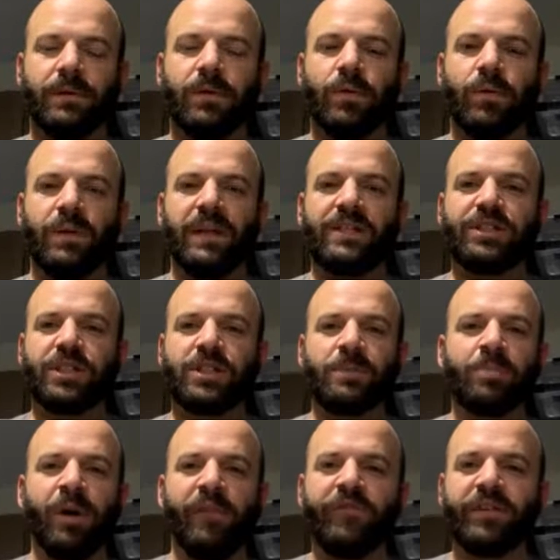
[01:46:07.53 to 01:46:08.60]
Well, that's just a
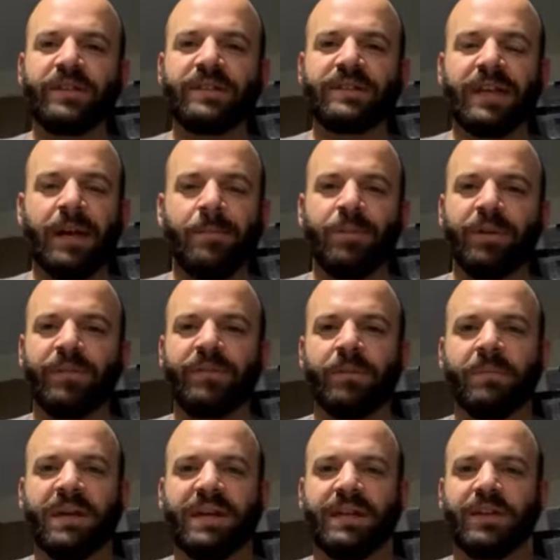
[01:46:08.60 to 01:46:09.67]
perfect example of the
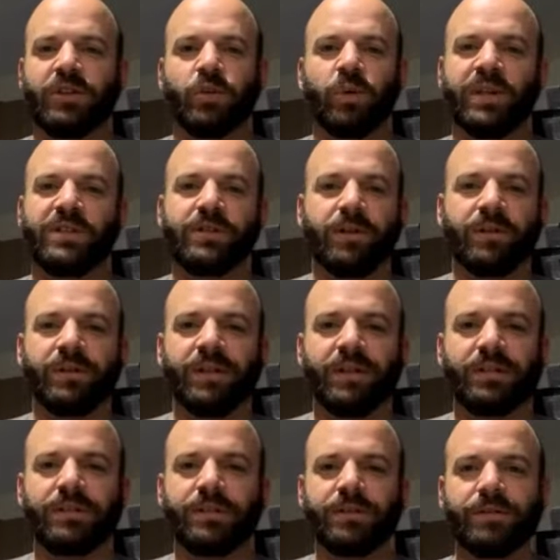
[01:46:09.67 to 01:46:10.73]
media twist on
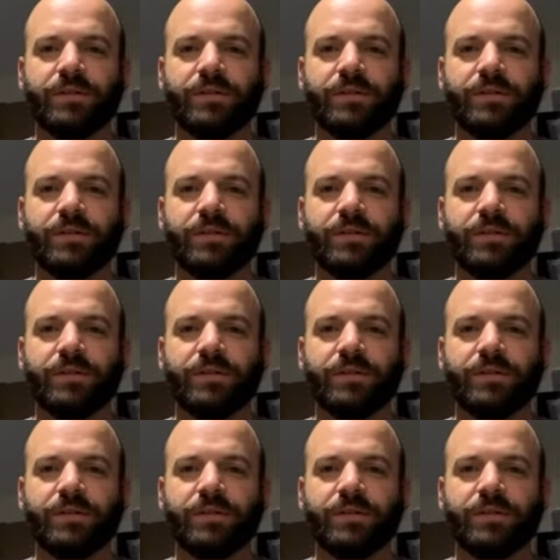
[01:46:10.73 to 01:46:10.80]
things, dude.